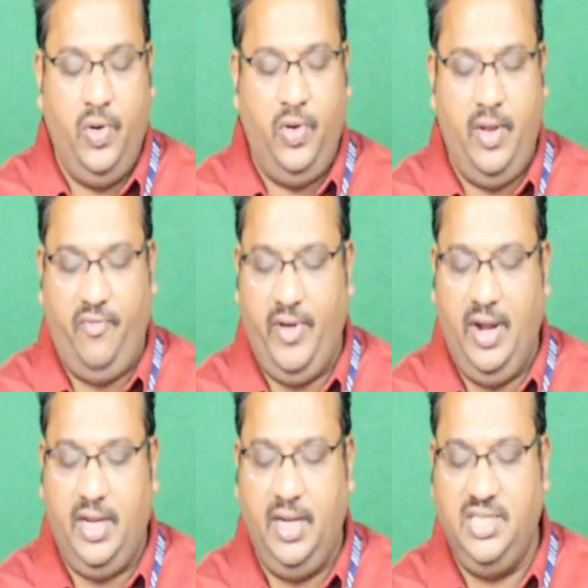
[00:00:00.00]
to a
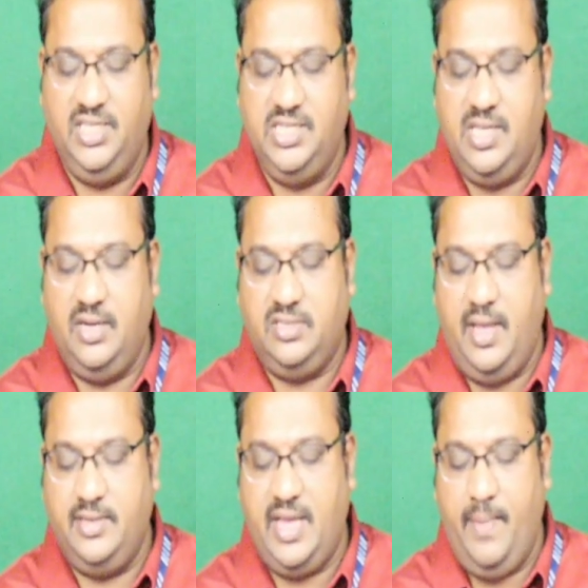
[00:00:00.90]
filter. This is the
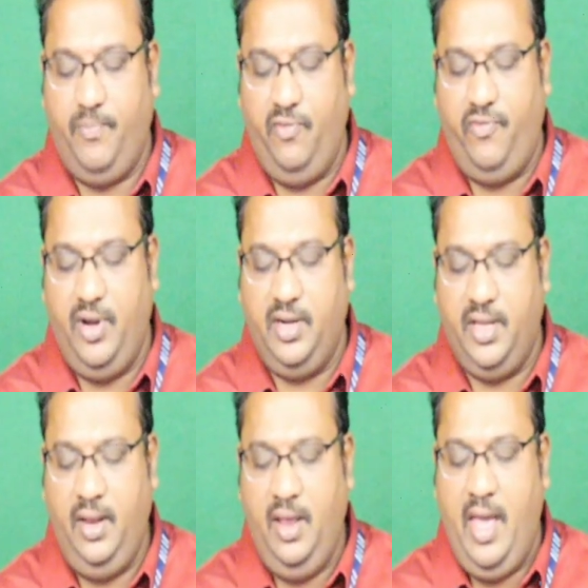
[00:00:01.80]
sample filter,